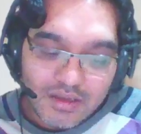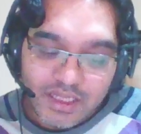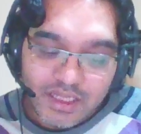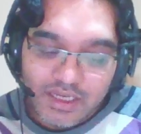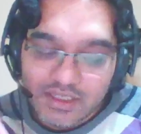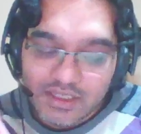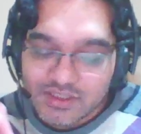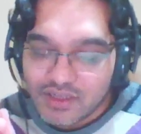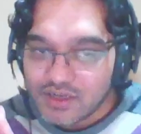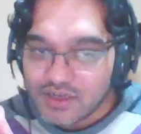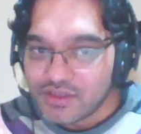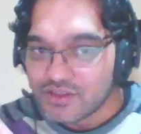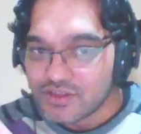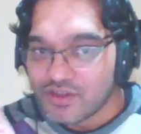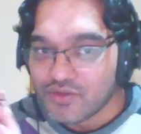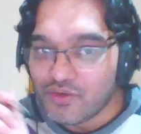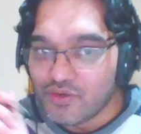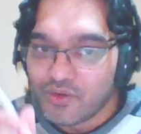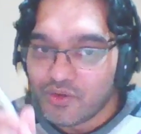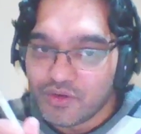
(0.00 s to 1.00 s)
There is
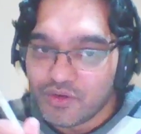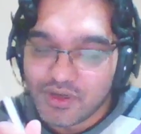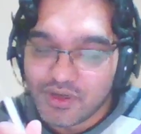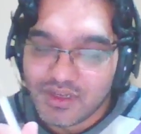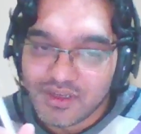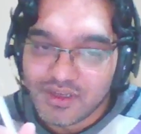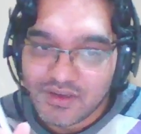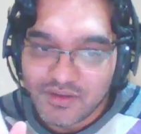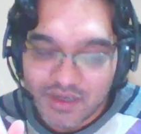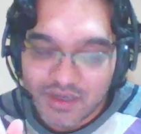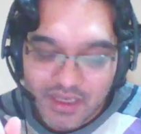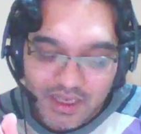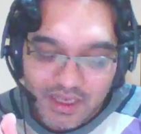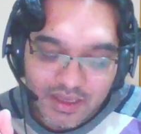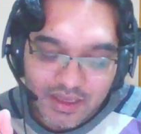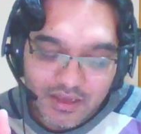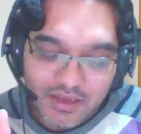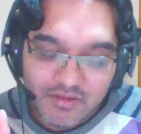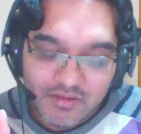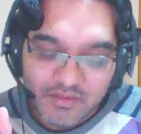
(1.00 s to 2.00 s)
another quote,
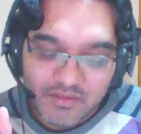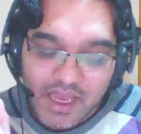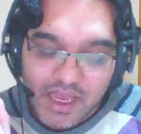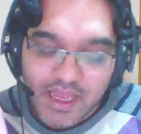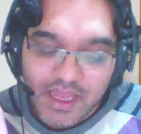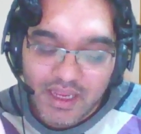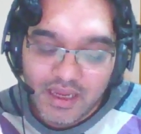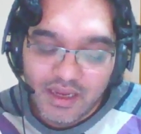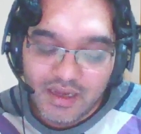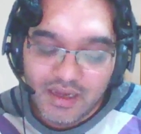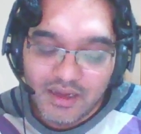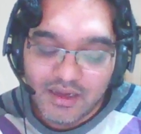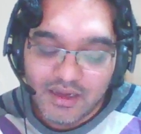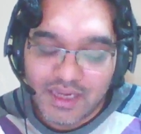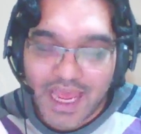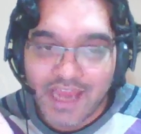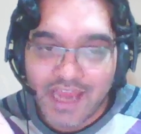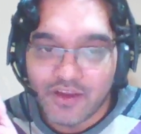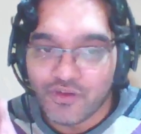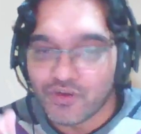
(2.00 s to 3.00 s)
okay, by
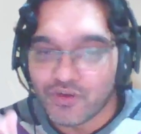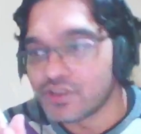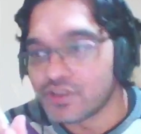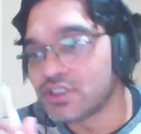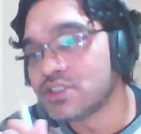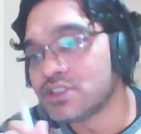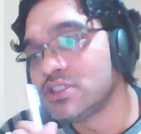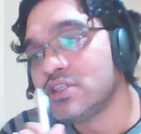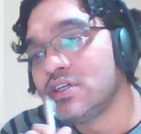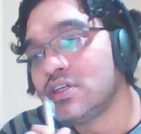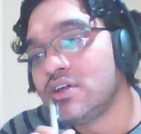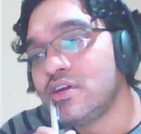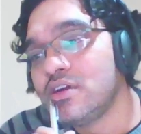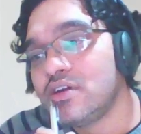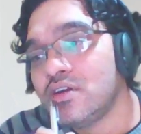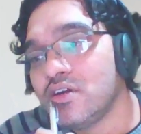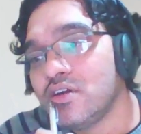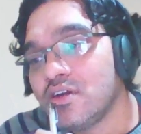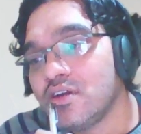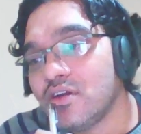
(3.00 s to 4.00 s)
Dan Rose,
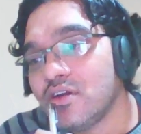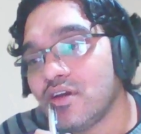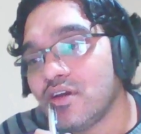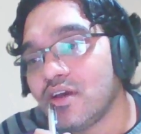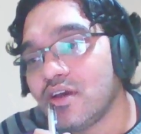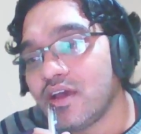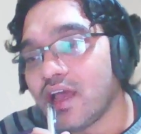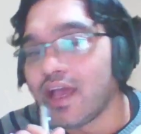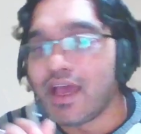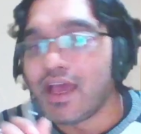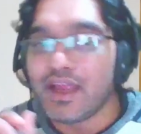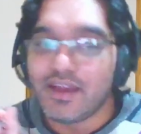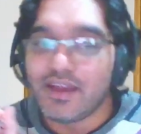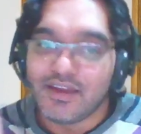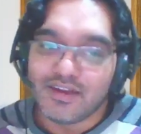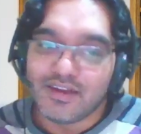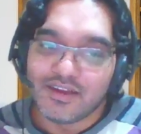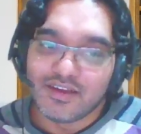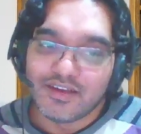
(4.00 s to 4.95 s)
and